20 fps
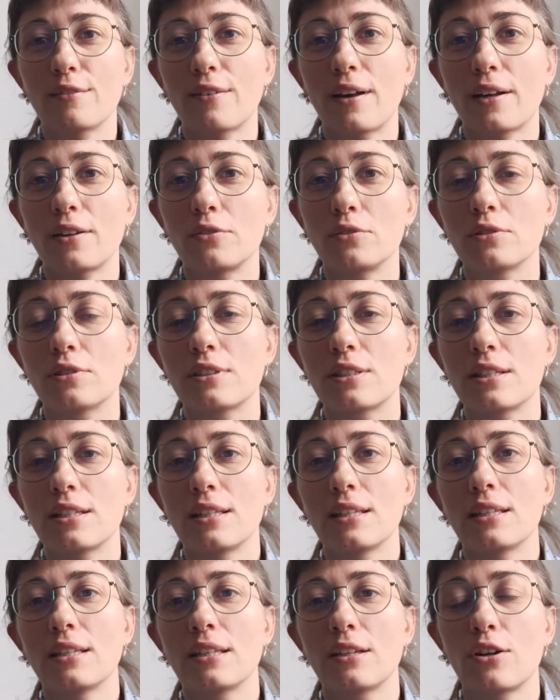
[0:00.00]

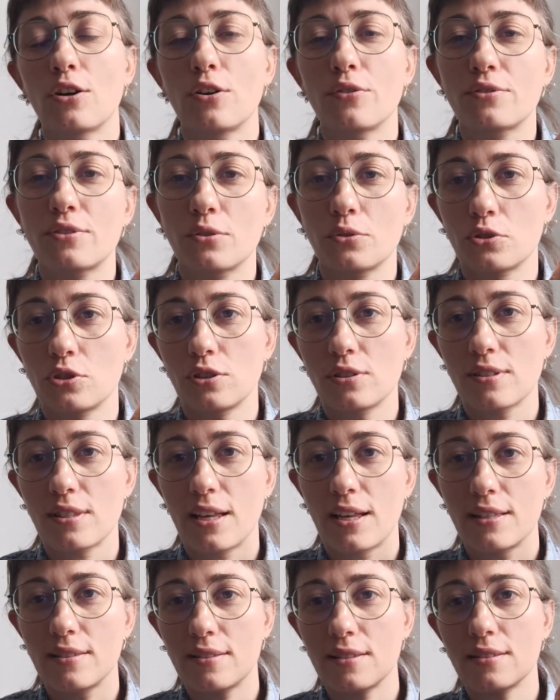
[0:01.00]
Faculty of Social
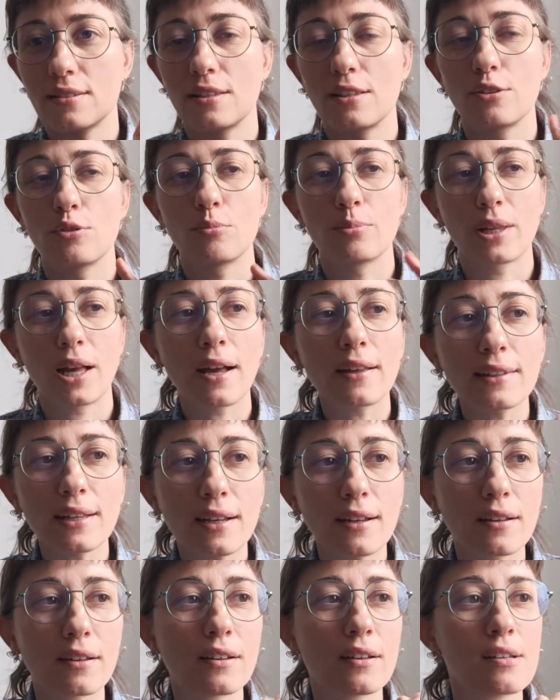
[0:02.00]
Sciences in
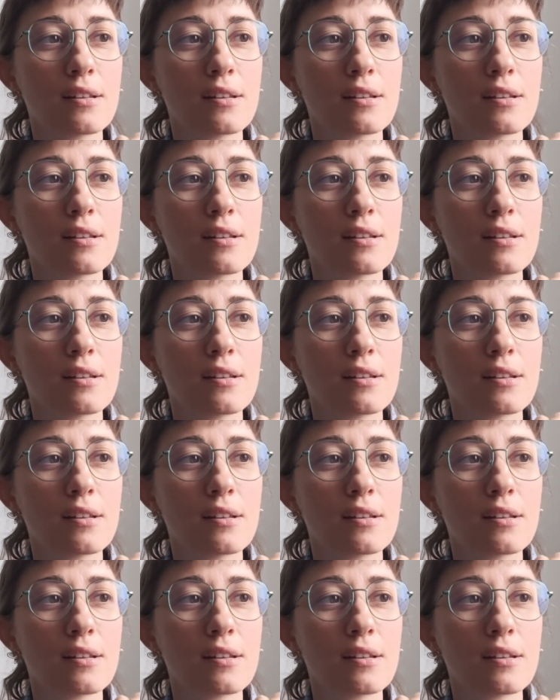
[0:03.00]
Ljubljana.